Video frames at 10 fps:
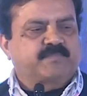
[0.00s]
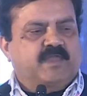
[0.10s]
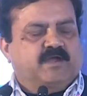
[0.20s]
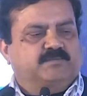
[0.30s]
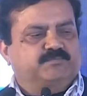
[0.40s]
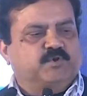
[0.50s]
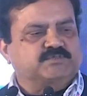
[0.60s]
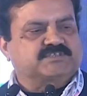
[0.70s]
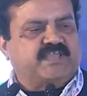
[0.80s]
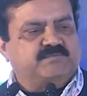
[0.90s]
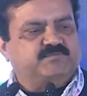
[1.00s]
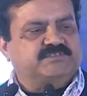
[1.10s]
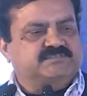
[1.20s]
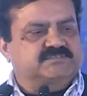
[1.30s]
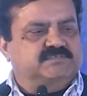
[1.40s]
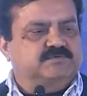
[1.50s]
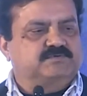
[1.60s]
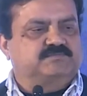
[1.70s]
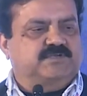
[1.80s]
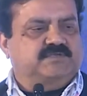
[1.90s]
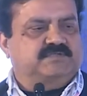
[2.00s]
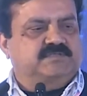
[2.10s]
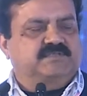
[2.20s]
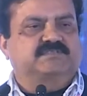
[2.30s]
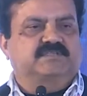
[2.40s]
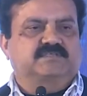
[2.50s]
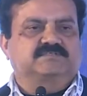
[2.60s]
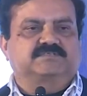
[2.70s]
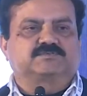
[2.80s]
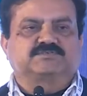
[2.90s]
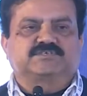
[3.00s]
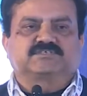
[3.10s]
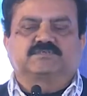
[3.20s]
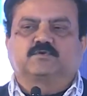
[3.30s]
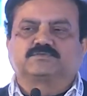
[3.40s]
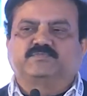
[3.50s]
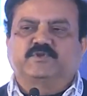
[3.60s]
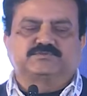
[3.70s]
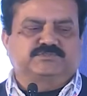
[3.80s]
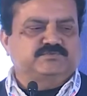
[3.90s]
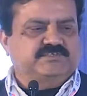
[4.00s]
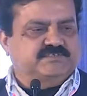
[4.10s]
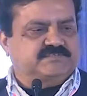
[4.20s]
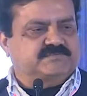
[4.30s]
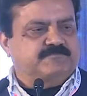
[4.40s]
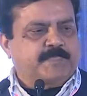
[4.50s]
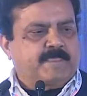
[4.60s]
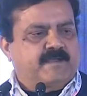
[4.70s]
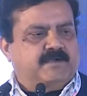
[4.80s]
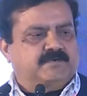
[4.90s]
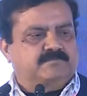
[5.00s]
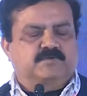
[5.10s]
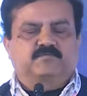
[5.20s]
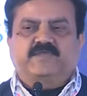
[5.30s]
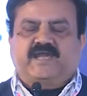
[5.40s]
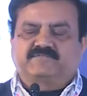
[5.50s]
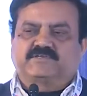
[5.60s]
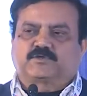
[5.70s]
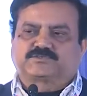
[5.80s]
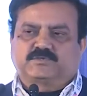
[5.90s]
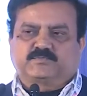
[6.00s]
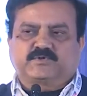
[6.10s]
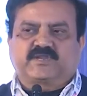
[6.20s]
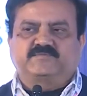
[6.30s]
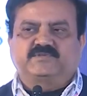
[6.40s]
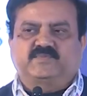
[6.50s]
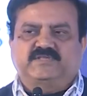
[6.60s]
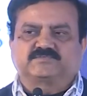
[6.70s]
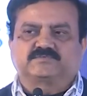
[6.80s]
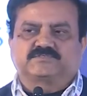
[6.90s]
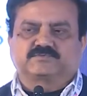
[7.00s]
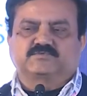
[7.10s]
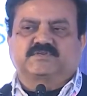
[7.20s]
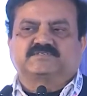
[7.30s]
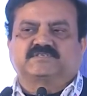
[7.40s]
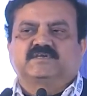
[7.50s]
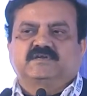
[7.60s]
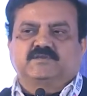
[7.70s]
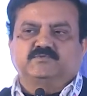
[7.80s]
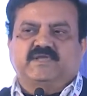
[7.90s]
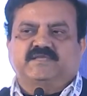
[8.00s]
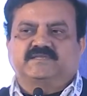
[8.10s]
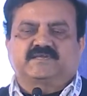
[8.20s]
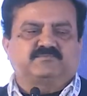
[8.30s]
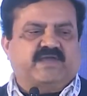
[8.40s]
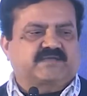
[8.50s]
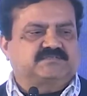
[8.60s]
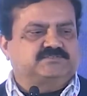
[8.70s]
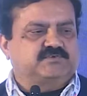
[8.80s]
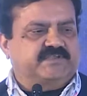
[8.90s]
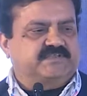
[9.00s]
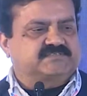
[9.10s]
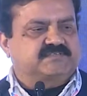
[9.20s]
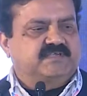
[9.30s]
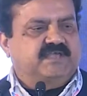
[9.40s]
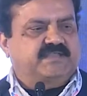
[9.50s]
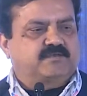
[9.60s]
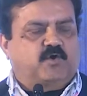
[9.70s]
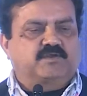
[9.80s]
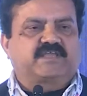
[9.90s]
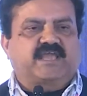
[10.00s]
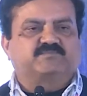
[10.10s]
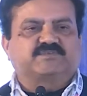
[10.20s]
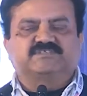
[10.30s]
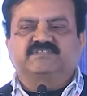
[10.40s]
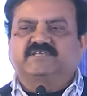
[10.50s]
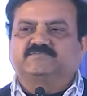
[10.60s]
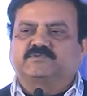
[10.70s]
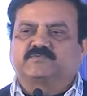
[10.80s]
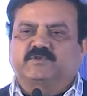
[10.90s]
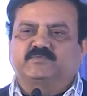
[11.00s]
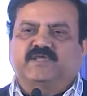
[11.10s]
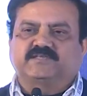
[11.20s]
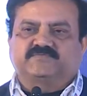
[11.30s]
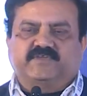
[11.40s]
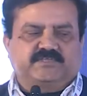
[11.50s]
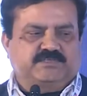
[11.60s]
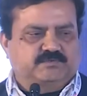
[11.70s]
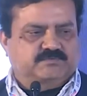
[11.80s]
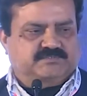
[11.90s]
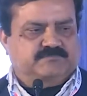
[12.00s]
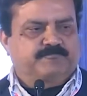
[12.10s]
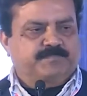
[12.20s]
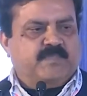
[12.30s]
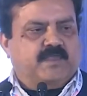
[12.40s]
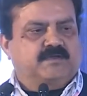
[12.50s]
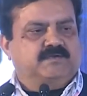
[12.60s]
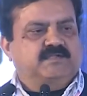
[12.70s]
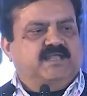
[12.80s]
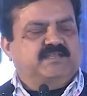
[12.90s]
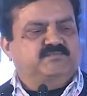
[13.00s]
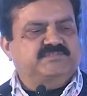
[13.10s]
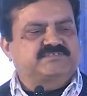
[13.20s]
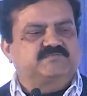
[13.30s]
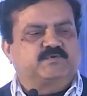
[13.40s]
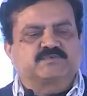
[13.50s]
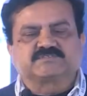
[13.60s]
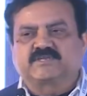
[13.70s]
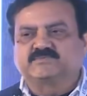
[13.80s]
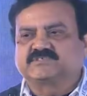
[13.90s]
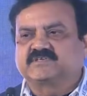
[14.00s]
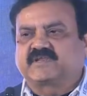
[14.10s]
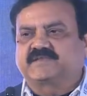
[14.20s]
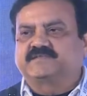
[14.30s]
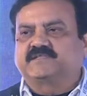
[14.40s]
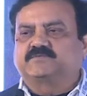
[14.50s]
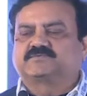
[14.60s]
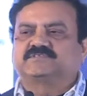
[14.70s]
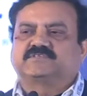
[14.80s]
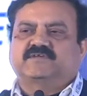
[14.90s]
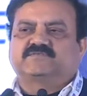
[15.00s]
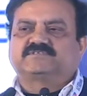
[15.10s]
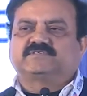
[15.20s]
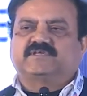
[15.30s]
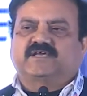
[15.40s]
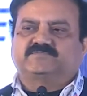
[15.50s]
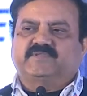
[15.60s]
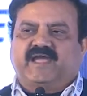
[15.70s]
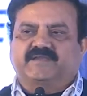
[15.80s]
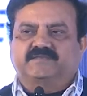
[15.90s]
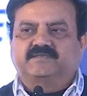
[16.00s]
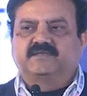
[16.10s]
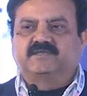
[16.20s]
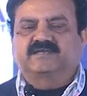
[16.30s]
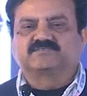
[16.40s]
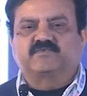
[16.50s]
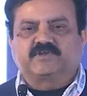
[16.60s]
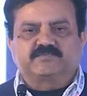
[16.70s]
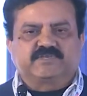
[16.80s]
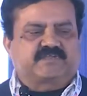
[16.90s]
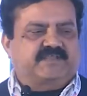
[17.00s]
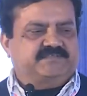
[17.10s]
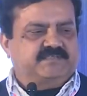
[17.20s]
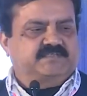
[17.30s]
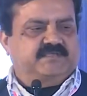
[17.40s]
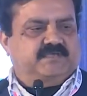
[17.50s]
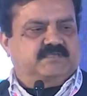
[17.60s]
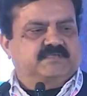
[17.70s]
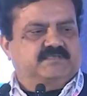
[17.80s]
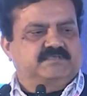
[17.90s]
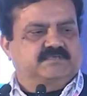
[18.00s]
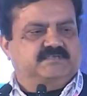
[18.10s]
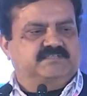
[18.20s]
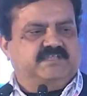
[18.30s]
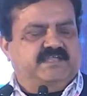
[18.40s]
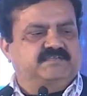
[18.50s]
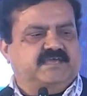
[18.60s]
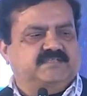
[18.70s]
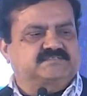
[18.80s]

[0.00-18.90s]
Post-campus, the association goes beyond 2 years. We have a doctoral program in place, so the students, alumni, they come back and join us, and on-campus engagement of alumni is very huge. And mission-focused admission criteria, you see, diversity has been added as one of the criteria here in the entire